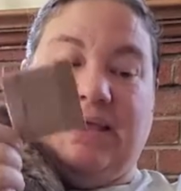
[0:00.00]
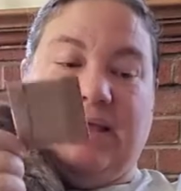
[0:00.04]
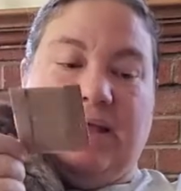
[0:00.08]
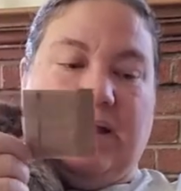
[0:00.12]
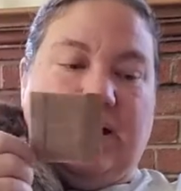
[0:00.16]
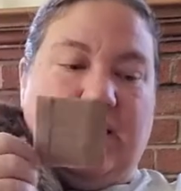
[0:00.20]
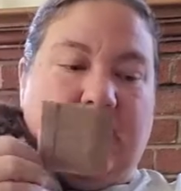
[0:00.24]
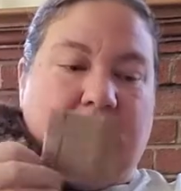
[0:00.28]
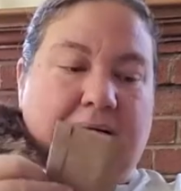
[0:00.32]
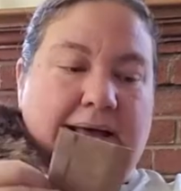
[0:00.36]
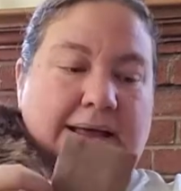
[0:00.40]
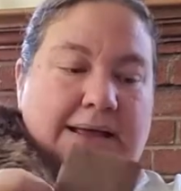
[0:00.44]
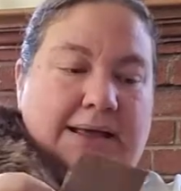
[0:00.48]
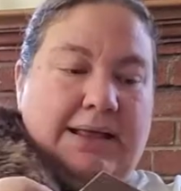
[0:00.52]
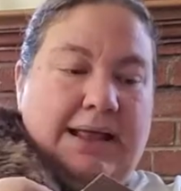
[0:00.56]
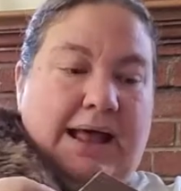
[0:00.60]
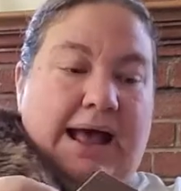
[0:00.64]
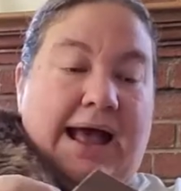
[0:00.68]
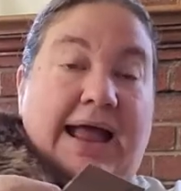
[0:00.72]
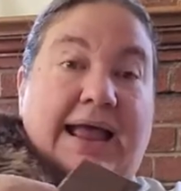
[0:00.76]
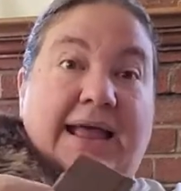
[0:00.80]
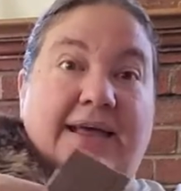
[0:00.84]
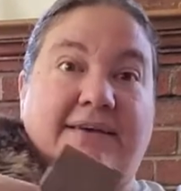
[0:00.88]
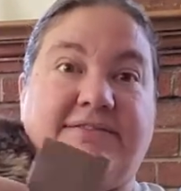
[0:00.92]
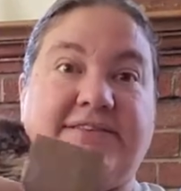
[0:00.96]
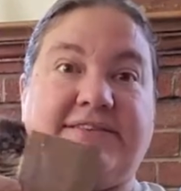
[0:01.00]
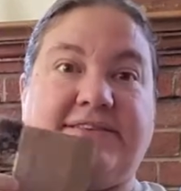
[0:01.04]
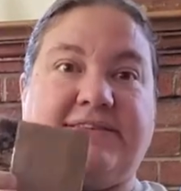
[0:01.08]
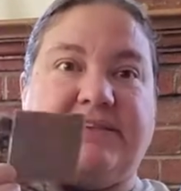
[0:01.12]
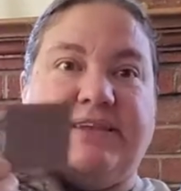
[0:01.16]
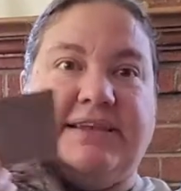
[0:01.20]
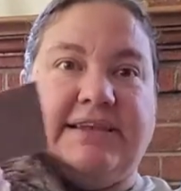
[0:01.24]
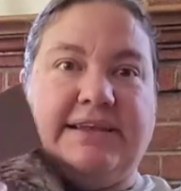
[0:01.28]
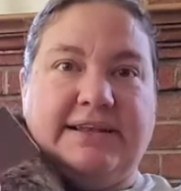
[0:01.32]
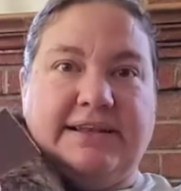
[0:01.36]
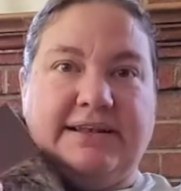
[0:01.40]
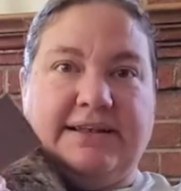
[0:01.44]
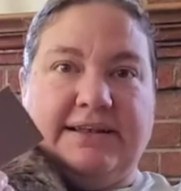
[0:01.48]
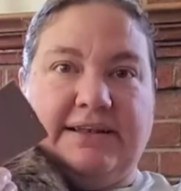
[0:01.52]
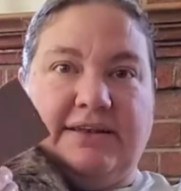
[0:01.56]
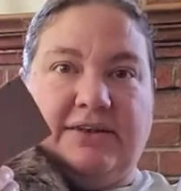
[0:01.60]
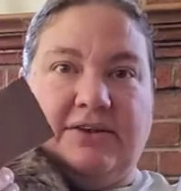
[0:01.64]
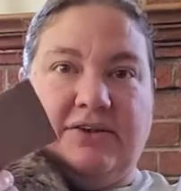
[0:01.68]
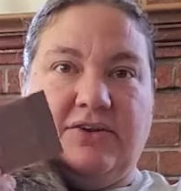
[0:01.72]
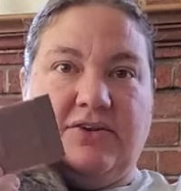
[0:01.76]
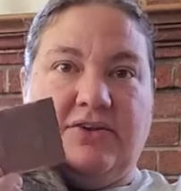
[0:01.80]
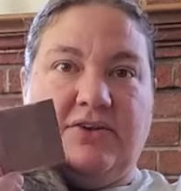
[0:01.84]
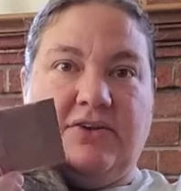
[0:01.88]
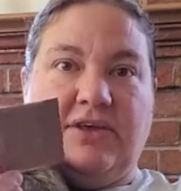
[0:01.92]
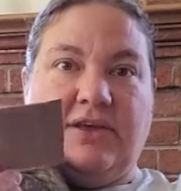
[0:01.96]
I have seen
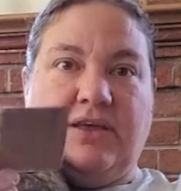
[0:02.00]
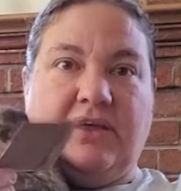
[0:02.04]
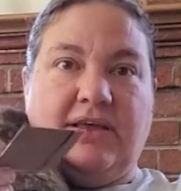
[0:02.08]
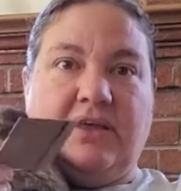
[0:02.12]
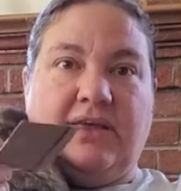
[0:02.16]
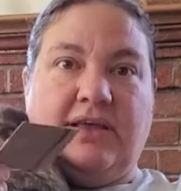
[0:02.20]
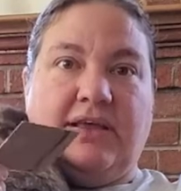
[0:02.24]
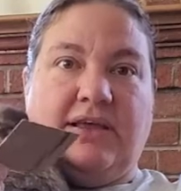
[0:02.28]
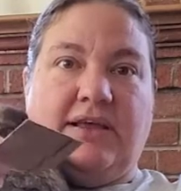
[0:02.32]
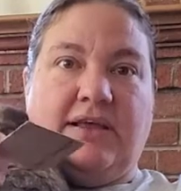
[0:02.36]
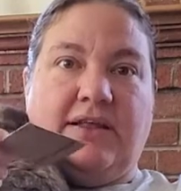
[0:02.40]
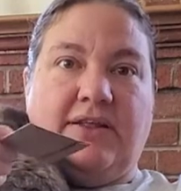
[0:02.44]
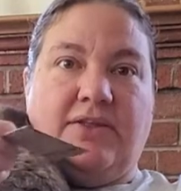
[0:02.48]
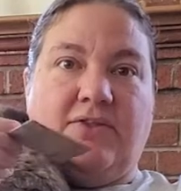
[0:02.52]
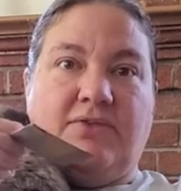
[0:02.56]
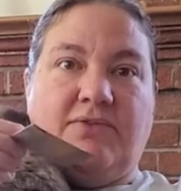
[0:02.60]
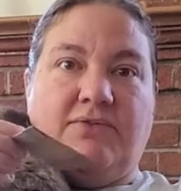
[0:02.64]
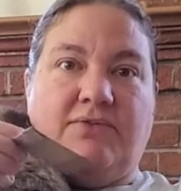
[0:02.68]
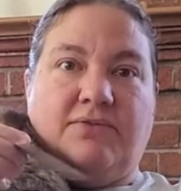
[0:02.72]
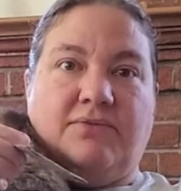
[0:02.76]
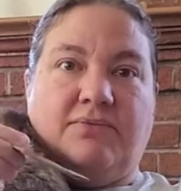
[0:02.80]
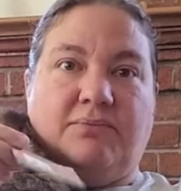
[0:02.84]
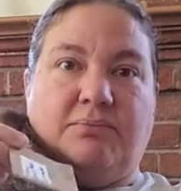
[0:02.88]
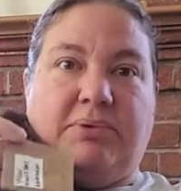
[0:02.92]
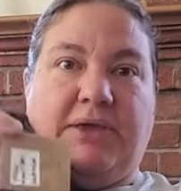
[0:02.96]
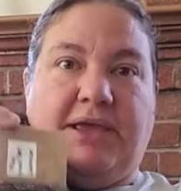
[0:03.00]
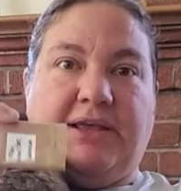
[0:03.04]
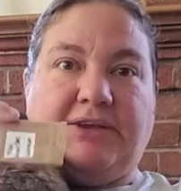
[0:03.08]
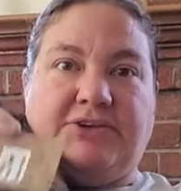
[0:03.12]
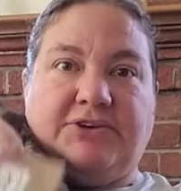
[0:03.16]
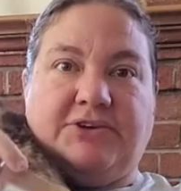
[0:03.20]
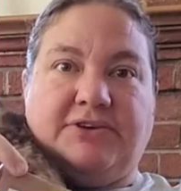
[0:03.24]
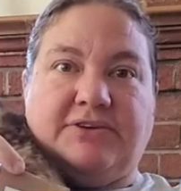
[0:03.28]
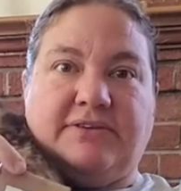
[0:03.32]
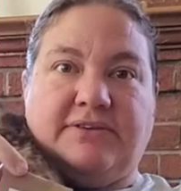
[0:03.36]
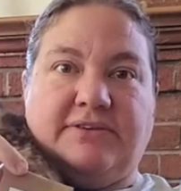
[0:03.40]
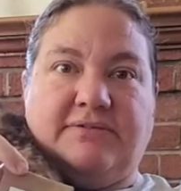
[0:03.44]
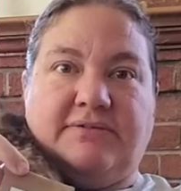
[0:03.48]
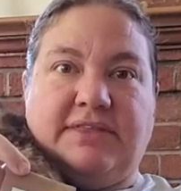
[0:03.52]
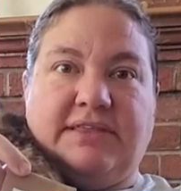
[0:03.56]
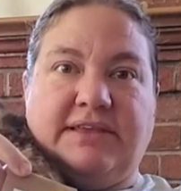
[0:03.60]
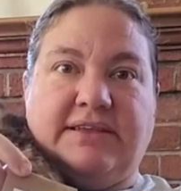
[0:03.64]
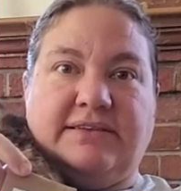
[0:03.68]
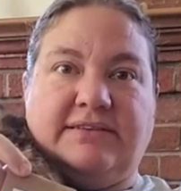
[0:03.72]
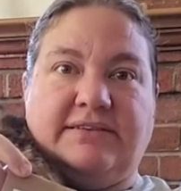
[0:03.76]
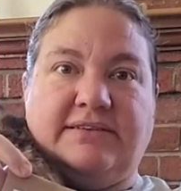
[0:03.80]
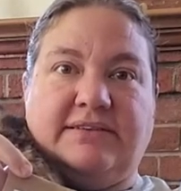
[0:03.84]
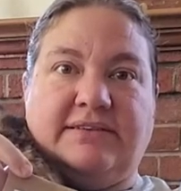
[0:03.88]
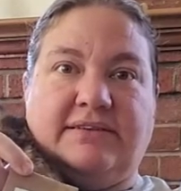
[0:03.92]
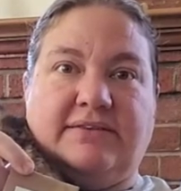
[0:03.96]
pictures of
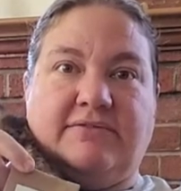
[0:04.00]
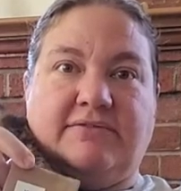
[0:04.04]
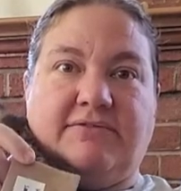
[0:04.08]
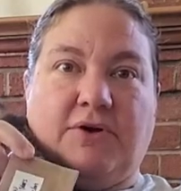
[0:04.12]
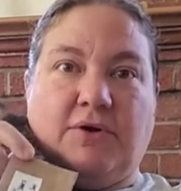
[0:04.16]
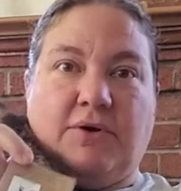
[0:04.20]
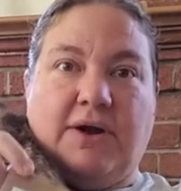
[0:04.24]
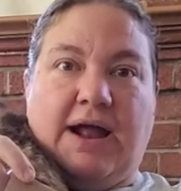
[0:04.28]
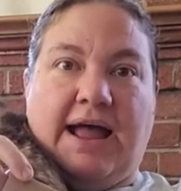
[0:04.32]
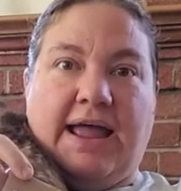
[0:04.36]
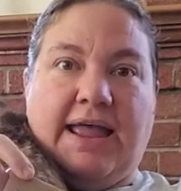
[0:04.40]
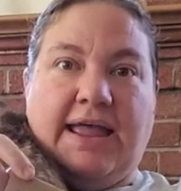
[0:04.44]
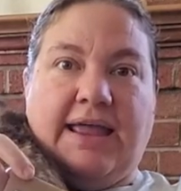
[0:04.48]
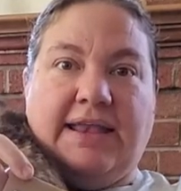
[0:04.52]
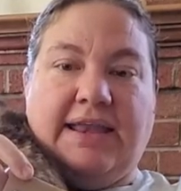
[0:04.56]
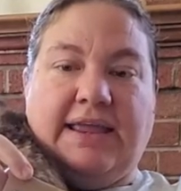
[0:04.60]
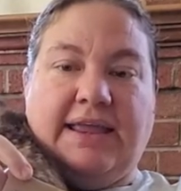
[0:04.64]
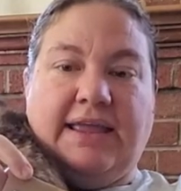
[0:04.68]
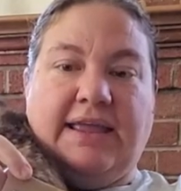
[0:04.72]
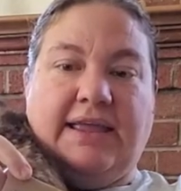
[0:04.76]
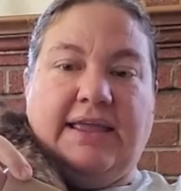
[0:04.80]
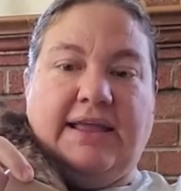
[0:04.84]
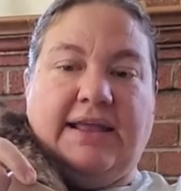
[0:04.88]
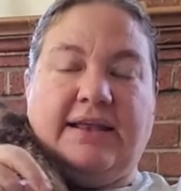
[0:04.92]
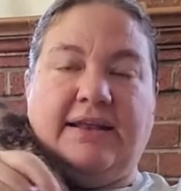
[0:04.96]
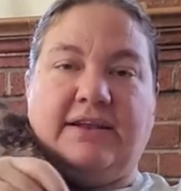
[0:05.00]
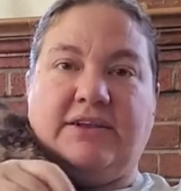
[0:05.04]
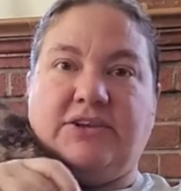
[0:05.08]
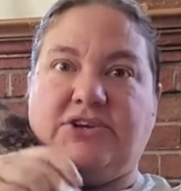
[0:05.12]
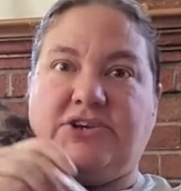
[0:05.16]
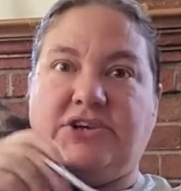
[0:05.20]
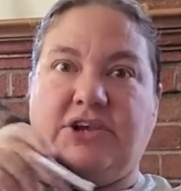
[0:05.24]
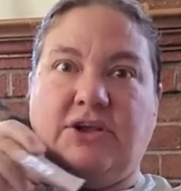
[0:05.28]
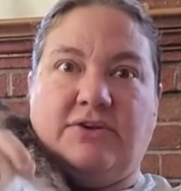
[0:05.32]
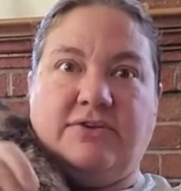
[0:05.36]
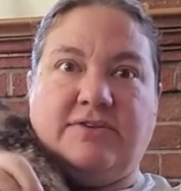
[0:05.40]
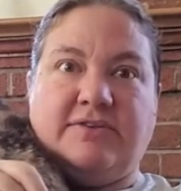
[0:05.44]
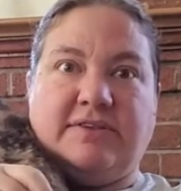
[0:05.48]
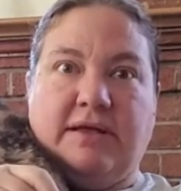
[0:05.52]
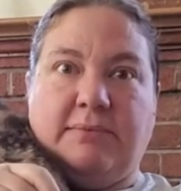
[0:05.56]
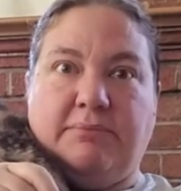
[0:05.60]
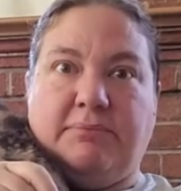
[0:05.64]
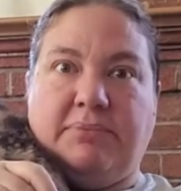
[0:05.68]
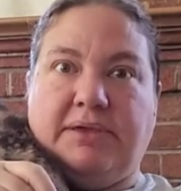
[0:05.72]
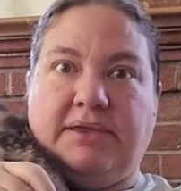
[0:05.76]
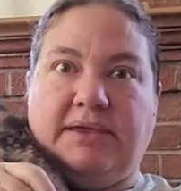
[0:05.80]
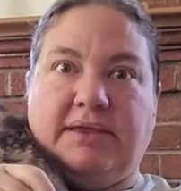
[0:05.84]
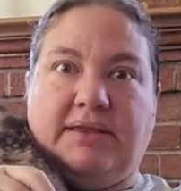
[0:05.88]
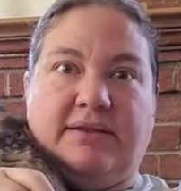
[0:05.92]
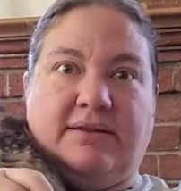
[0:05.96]
this variety, and it shows up
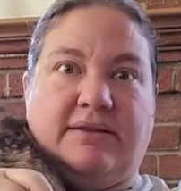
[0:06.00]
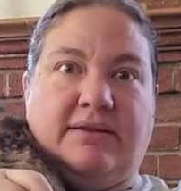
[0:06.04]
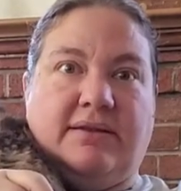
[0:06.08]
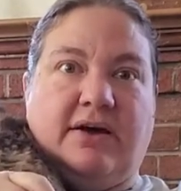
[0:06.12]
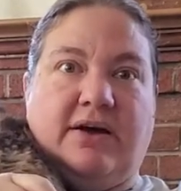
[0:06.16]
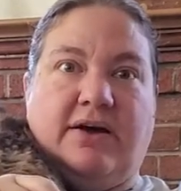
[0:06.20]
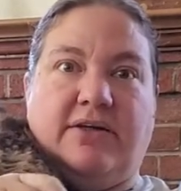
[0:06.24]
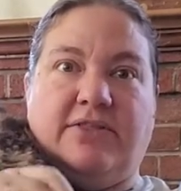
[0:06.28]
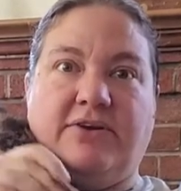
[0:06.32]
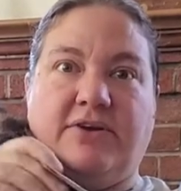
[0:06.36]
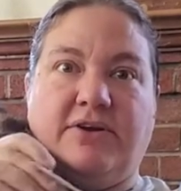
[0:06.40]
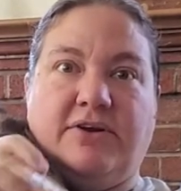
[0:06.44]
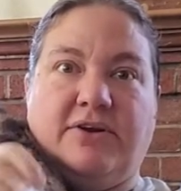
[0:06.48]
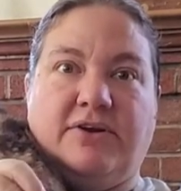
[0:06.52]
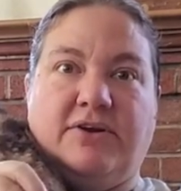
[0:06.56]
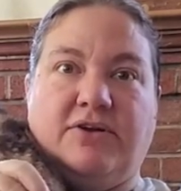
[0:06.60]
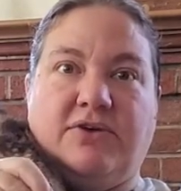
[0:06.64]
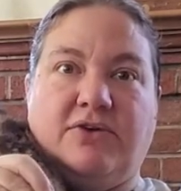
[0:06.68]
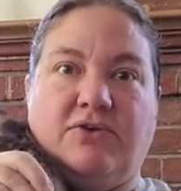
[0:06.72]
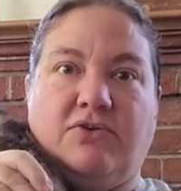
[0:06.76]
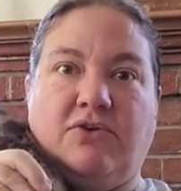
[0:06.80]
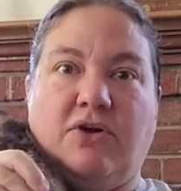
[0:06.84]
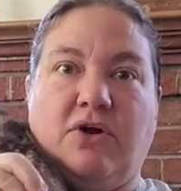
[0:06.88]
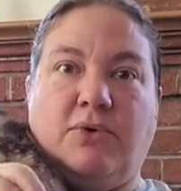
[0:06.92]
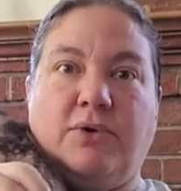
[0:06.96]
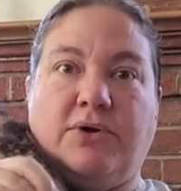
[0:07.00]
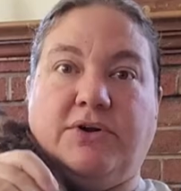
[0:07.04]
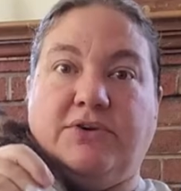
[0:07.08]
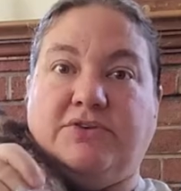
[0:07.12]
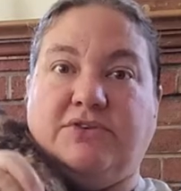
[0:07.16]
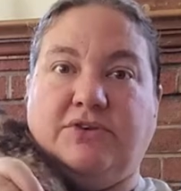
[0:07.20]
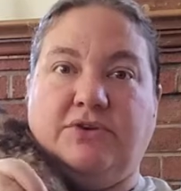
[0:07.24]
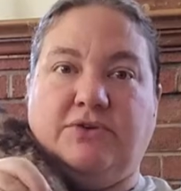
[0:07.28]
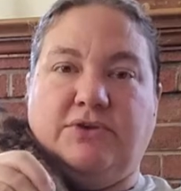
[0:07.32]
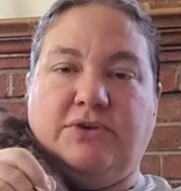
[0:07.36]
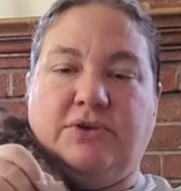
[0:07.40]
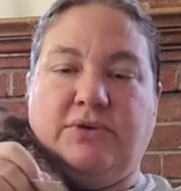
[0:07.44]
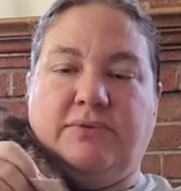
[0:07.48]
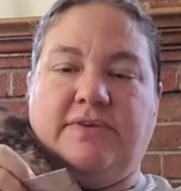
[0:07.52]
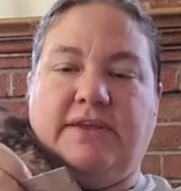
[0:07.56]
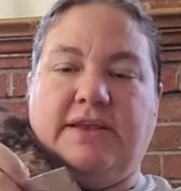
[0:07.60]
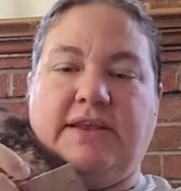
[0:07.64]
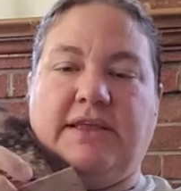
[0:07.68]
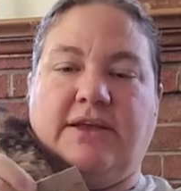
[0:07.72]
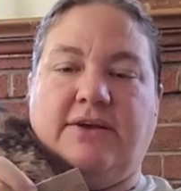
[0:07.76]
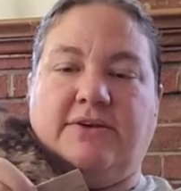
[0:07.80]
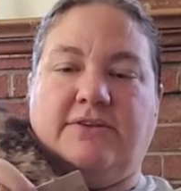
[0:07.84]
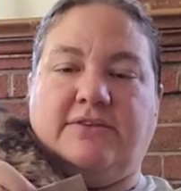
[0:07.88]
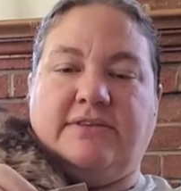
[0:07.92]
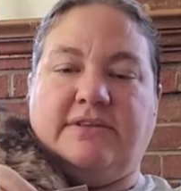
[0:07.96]
in other growers' YouTube
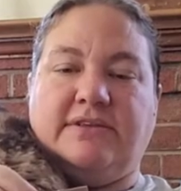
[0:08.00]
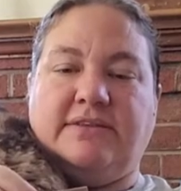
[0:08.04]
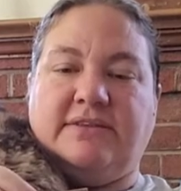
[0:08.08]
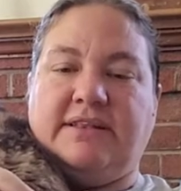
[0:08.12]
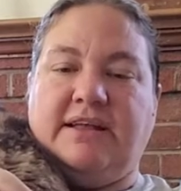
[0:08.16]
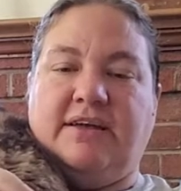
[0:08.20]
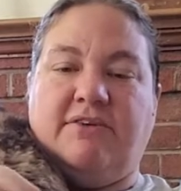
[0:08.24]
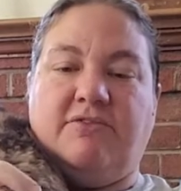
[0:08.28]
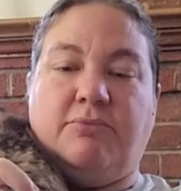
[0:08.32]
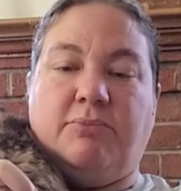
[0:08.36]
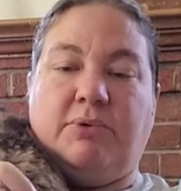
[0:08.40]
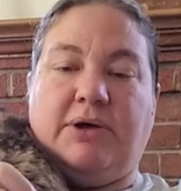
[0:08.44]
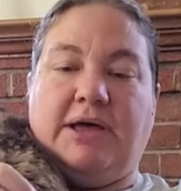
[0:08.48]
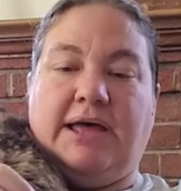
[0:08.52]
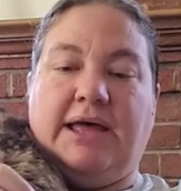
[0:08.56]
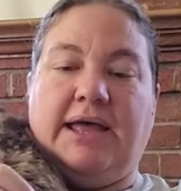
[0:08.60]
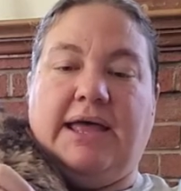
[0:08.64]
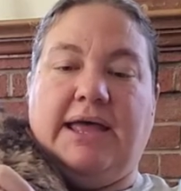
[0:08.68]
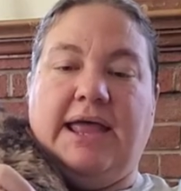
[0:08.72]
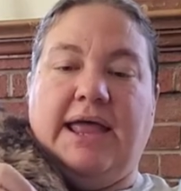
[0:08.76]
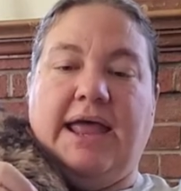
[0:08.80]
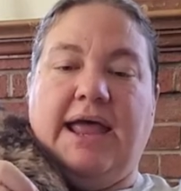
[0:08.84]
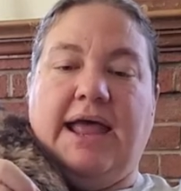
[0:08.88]
videos and stuff, but